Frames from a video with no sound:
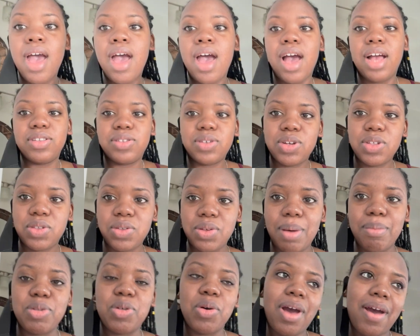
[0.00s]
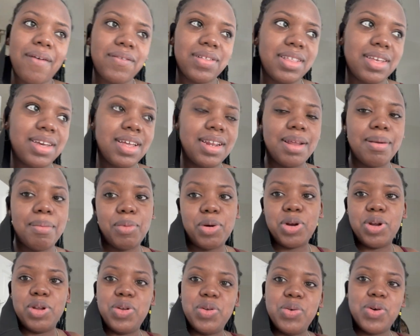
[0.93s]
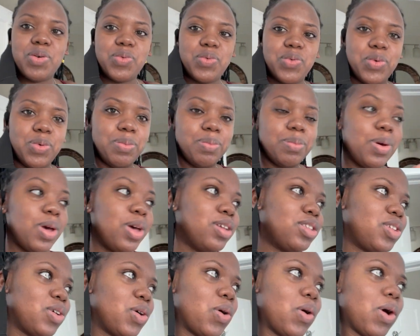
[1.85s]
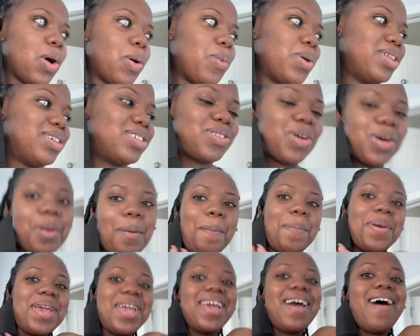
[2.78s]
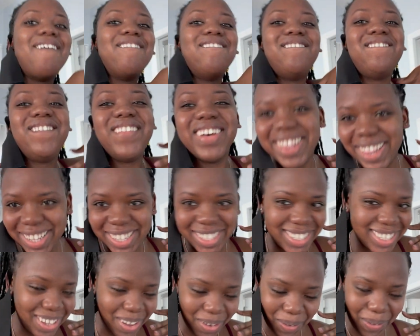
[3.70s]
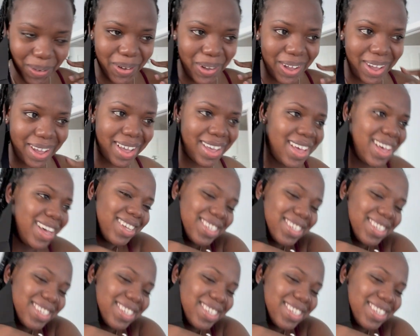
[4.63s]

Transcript: I told you I'm traveling and then I'm gonna do a room tour, but it's gonna be a villa tour.